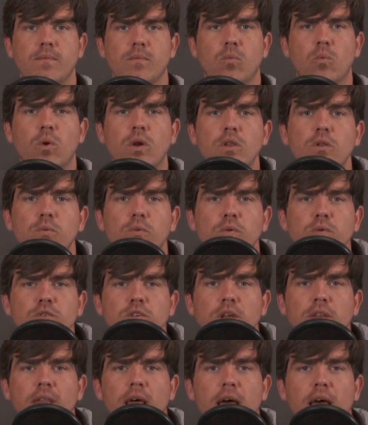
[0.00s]
What are the rules
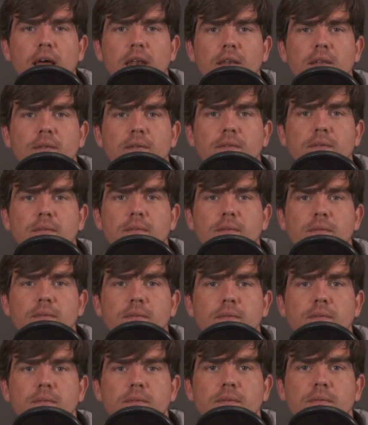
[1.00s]
on that?
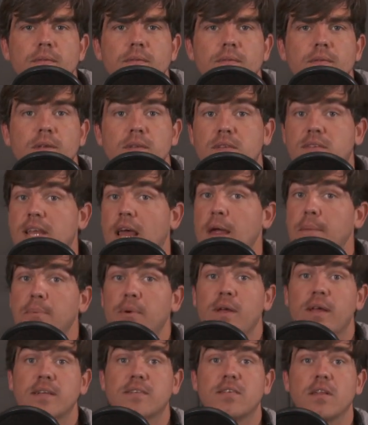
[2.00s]
It's
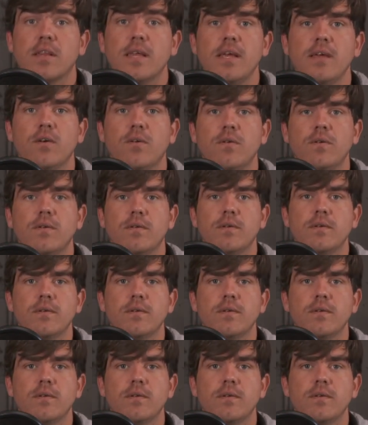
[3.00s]
tampering. It's illegal.